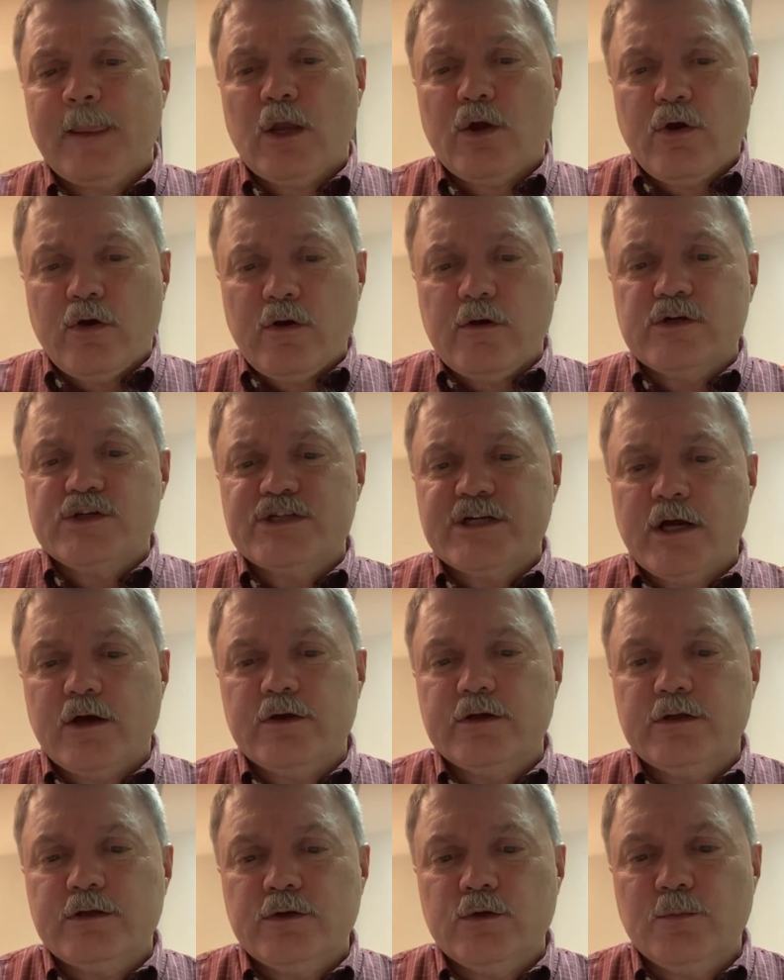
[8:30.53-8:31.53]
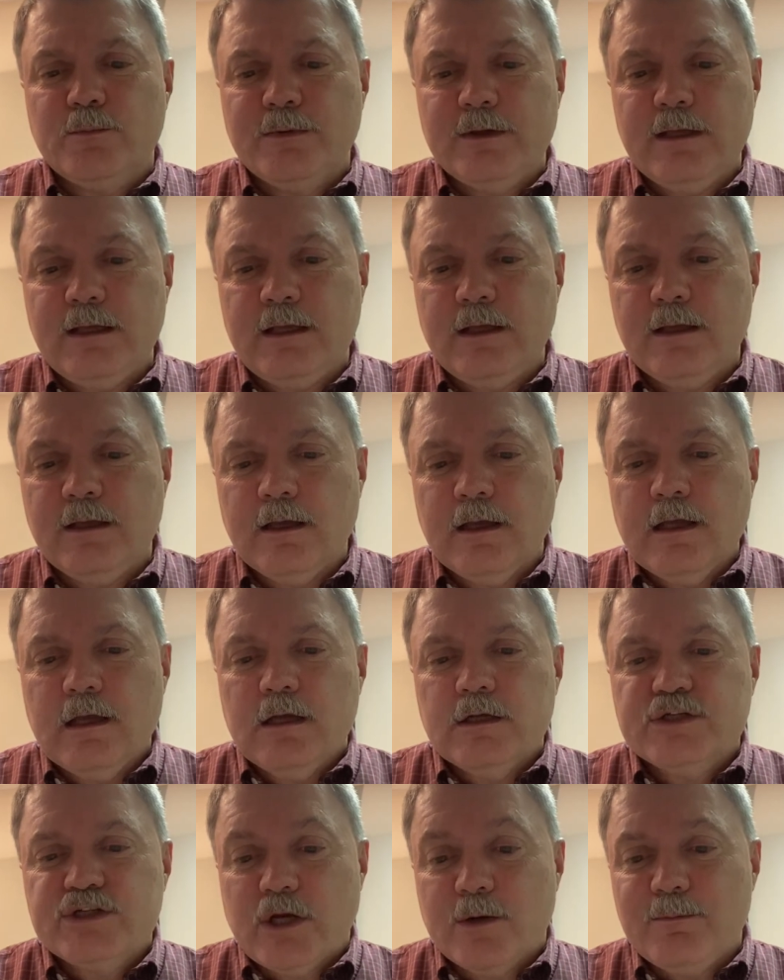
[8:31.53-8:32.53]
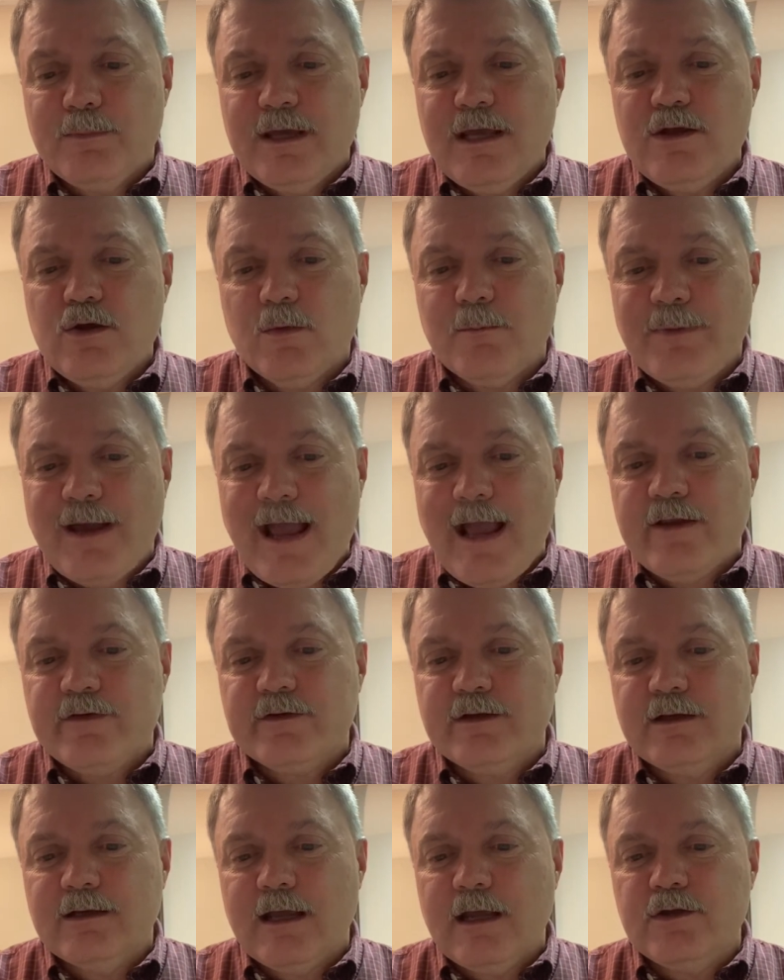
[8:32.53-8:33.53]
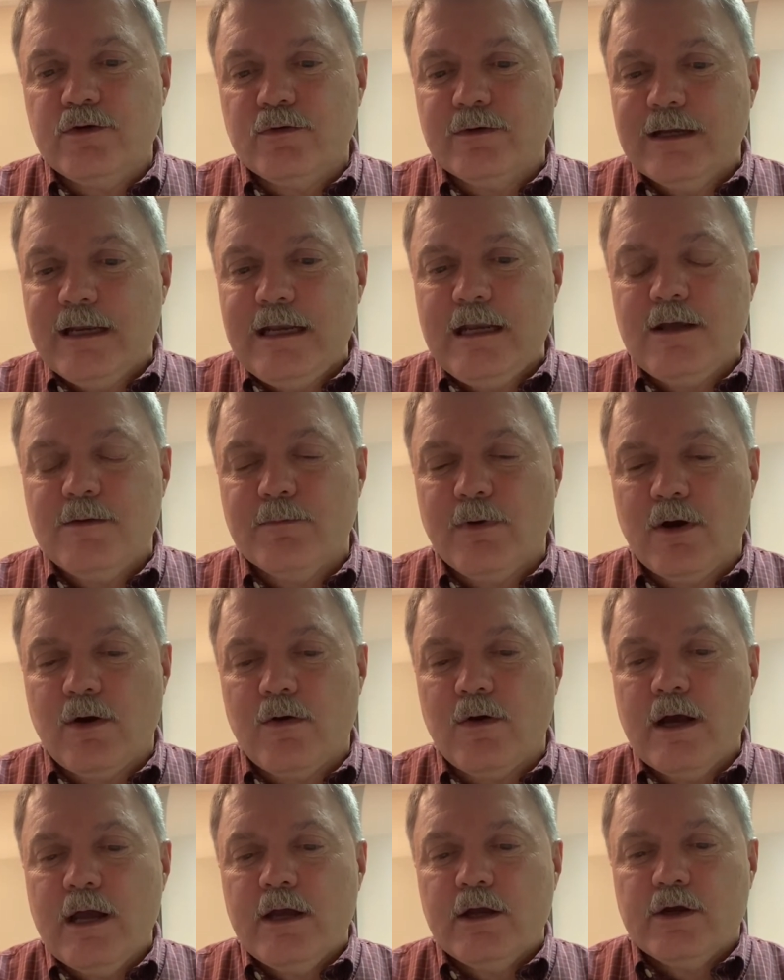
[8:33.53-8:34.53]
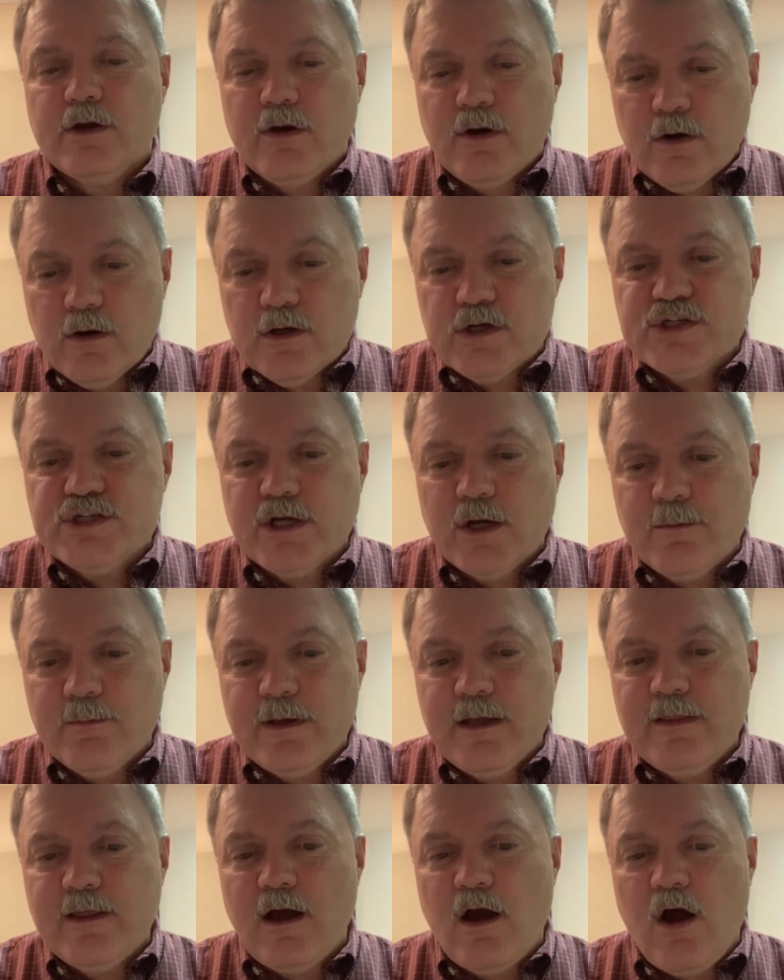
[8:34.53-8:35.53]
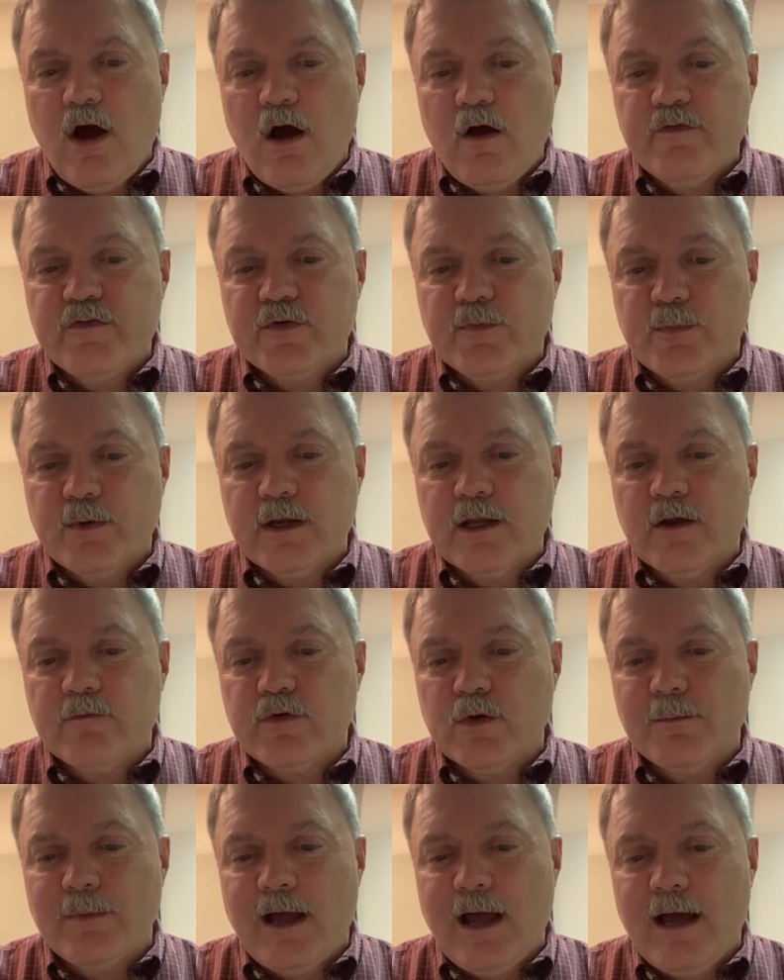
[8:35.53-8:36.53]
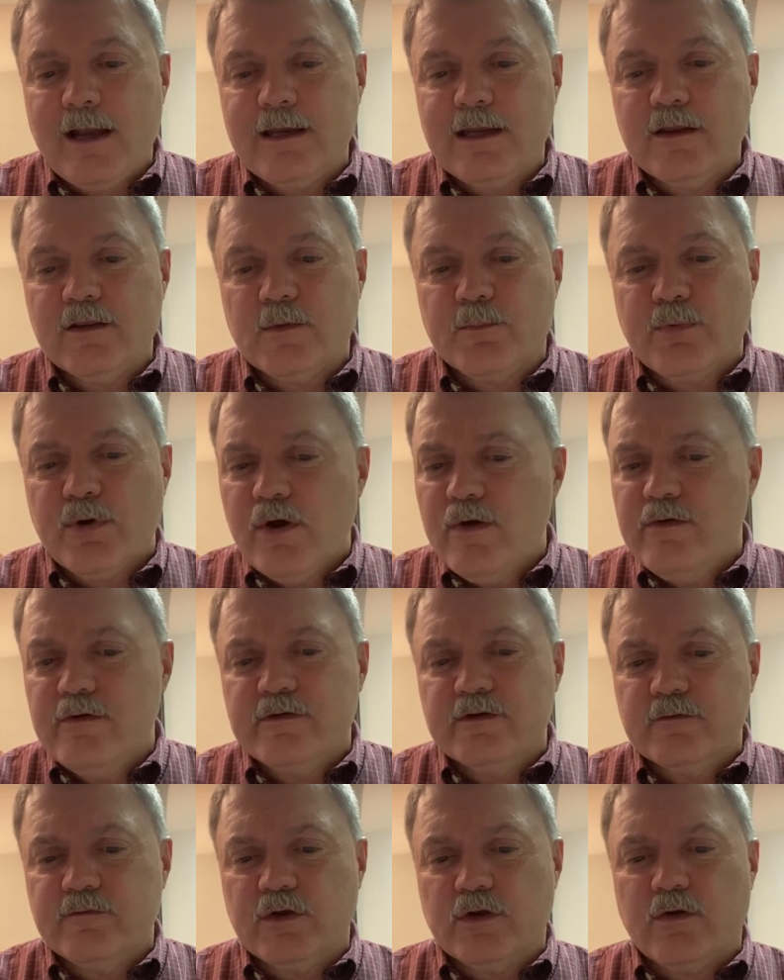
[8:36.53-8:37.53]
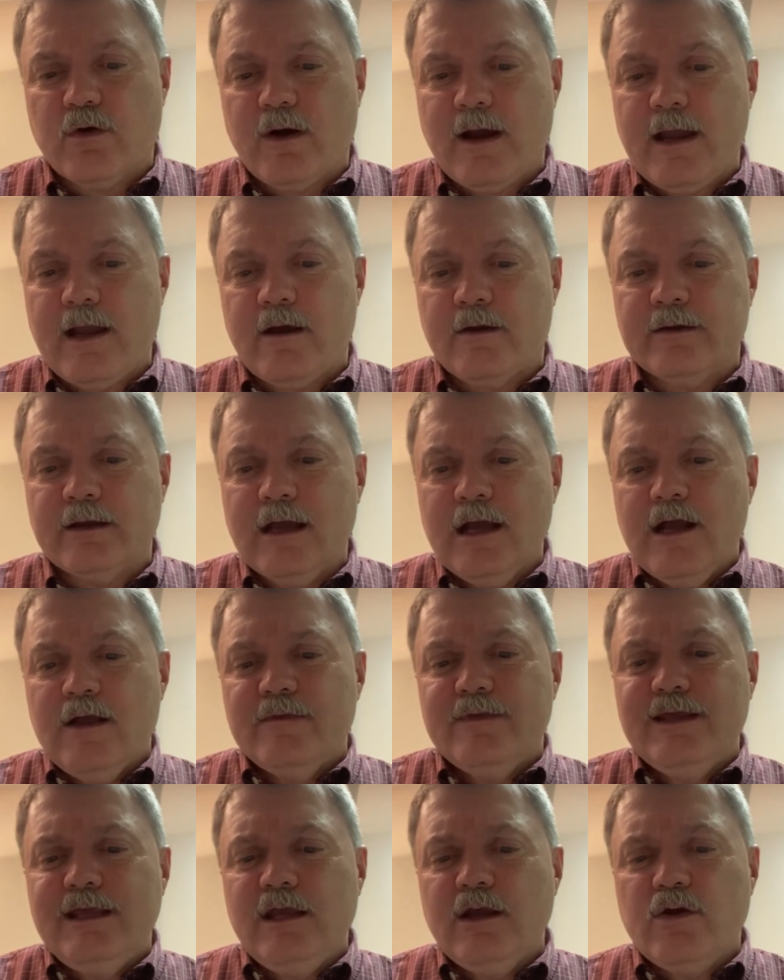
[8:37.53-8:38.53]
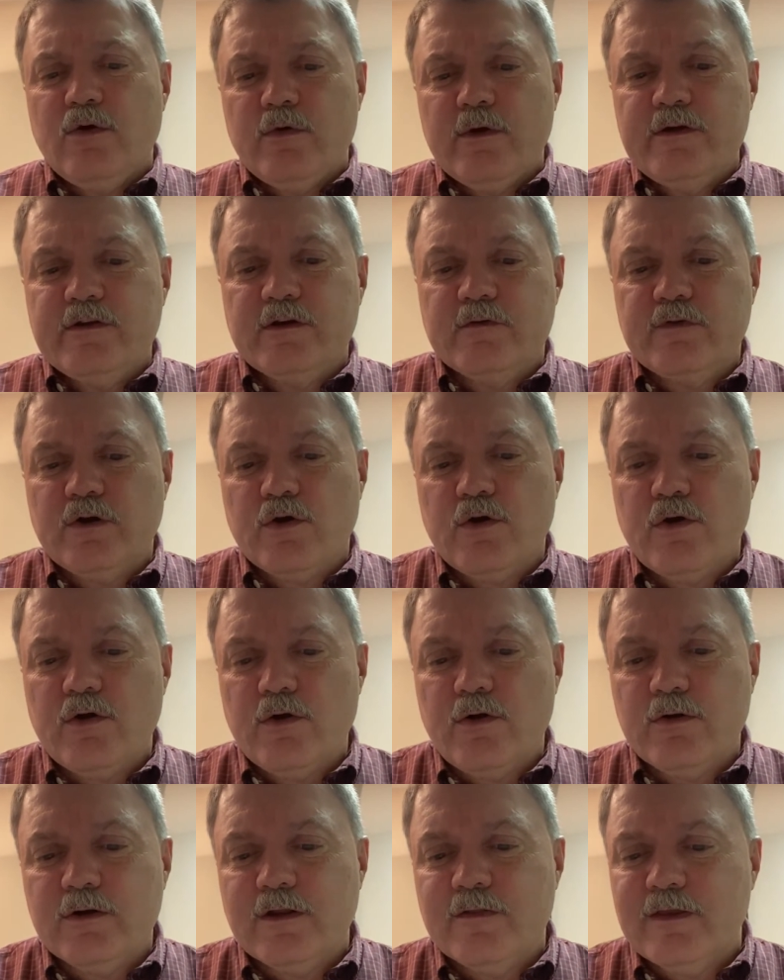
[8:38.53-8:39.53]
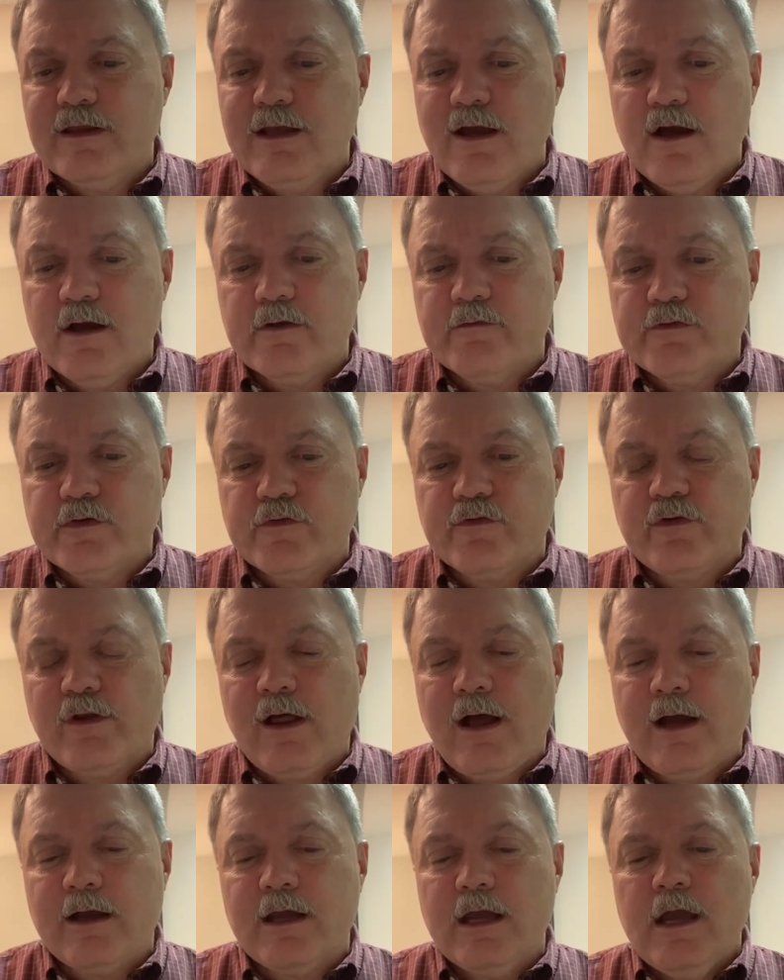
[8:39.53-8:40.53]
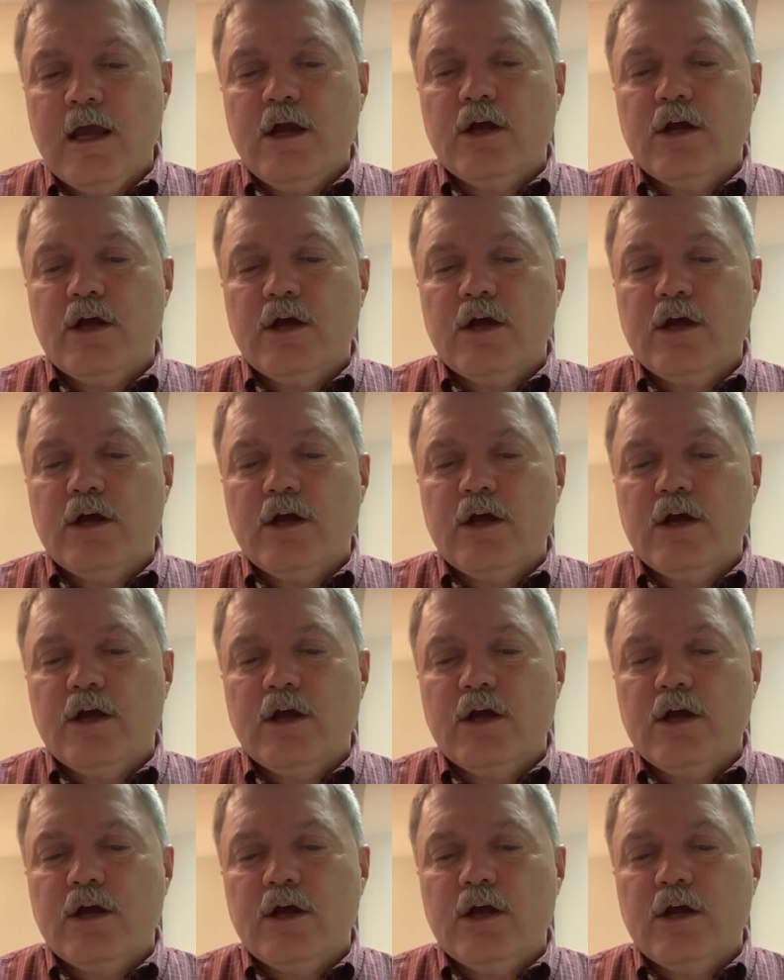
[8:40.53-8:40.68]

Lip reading: Cursed shall be your basket and your kneading bowl. Cursed shall be the offspring of your body and the produce of your ground, the increase of your herd and the young of your flock.